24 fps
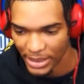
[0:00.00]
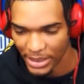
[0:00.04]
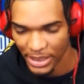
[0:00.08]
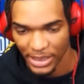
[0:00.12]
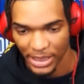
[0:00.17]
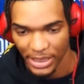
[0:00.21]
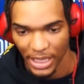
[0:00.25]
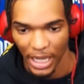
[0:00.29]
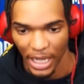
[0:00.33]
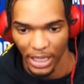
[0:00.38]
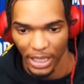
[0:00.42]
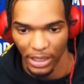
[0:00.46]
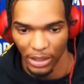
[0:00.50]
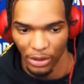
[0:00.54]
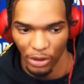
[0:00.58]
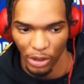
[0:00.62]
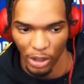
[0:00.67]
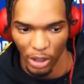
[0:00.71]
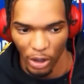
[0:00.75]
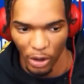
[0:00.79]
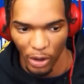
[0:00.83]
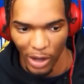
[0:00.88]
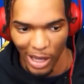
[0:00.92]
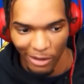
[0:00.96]
exciting, you
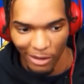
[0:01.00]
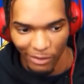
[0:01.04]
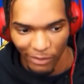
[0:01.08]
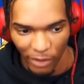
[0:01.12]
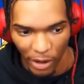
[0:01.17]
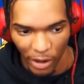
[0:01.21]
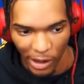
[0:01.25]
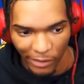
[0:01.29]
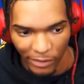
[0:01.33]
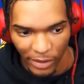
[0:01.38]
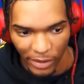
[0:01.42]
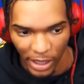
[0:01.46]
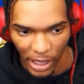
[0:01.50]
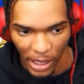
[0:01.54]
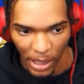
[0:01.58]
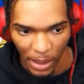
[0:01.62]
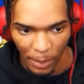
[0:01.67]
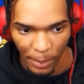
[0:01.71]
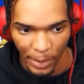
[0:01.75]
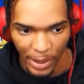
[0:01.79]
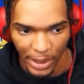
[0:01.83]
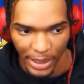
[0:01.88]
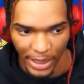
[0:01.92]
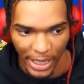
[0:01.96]
know, how far I've
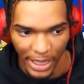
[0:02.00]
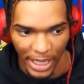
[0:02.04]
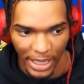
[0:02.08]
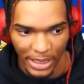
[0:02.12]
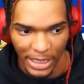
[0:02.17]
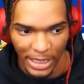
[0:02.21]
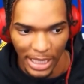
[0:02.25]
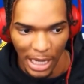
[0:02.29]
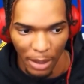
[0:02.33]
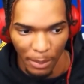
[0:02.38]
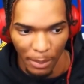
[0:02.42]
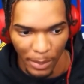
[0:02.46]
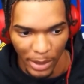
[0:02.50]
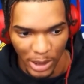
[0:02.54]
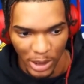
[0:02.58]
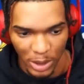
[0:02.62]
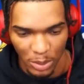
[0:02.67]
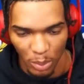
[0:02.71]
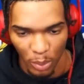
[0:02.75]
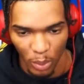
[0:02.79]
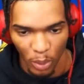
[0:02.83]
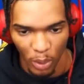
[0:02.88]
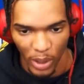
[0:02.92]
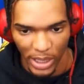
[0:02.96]
come and yet how much
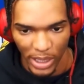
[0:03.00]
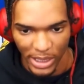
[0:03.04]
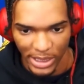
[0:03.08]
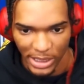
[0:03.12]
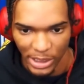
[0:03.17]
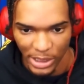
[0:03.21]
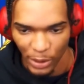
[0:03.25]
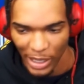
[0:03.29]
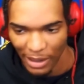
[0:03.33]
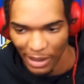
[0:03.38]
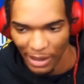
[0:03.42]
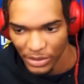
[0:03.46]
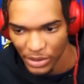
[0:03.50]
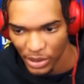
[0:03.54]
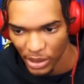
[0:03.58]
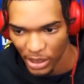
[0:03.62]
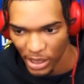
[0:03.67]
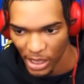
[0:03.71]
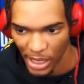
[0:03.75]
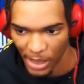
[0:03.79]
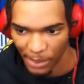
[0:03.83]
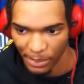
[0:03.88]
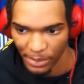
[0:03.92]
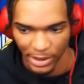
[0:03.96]
more I still have to
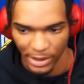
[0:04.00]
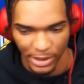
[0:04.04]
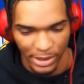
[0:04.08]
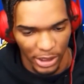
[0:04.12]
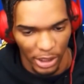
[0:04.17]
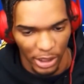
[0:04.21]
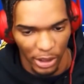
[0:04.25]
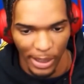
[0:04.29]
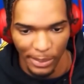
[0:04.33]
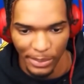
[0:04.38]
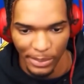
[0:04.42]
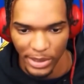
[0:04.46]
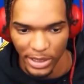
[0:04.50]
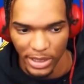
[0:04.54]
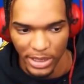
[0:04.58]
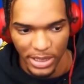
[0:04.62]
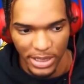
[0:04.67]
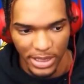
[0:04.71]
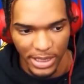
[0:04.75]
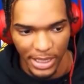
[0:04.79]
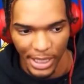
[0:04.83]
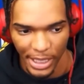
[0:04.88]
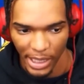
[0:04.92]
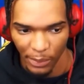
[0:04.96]
accomplish. So I'm just
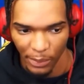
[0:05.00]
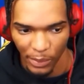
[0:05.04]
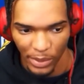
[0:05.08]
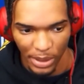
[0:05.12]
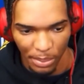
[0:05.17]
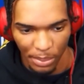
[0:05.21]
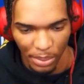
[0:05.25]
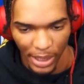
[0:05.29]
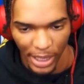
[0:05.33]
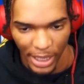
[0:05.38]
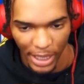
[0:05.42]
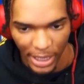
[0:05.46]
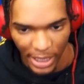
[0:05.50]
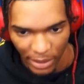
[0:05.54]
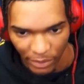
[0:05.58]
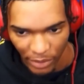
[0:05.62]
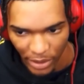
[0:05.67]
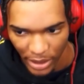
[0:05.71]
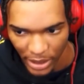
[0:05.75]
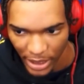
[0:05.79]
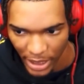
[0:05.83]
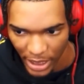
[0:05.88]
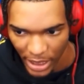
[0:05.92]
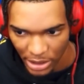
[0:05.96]
sticking with the plan every
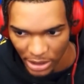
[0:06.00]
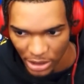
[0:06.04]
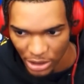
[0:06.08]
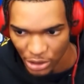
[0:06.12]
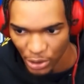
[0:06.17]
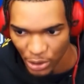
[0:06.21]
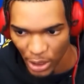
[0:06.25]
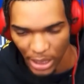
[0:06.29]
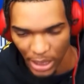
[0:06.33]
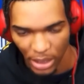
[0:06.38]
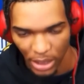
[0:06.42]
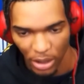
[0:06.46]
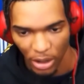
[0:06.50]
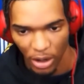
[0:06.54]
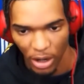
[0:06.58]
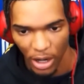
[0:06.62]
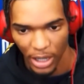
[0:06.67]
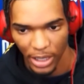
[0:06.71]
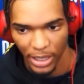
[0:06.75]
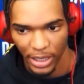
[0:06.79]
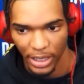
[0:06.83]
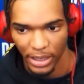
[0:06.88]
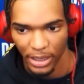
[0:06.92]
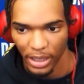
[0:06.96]
day, just training
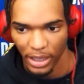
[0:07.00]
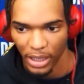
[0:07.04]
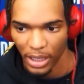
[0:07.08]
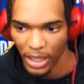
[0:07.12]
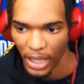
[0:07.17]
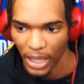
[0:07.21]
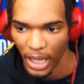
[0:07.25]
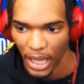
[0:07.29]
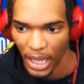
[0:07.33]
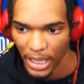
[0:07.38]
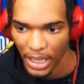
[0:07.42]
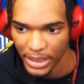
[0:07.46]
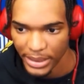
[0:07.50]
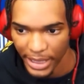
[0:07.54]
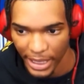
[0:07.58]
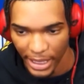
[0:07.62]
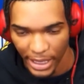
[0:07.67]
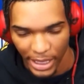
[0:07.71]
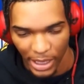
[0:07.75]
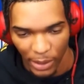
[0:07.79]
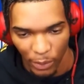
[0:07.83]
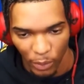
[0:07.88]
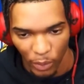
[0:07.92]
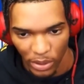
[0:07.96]
hard and
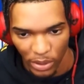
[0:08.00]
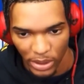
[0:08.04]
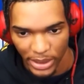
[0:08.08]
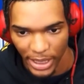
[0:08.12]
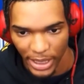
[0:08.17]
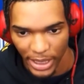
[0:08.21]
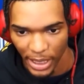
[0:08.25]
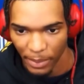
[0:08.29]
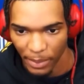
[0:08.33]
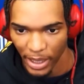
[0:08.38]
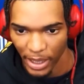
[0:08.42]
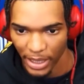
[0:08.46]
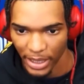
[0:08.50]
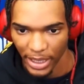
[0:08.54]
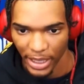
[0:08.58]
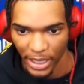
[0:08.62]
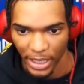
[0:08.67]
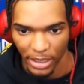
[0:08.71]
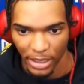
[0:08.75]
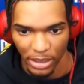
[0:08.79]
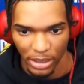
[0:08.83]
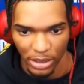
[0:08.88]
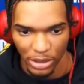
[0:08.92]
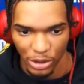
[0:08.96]
taking it day by day
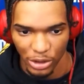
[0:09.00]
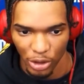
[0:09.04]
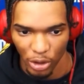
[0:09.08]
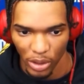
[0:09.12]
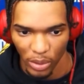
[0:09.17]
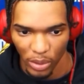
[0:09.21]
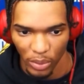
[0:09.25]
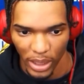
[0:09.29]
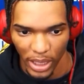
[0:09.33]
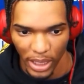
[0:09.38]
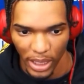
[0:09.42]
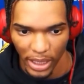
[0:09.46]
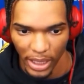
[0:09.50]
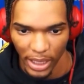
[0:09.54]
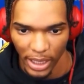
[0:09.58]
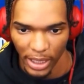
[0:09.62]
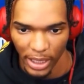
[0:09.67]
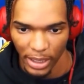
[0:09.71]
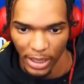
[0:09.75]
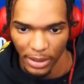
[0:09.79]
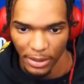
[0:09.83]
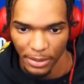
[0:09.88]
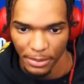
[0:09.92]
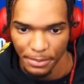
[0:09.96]
and controlling what I
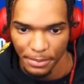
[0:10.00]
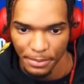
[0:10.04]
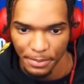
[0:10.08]
can.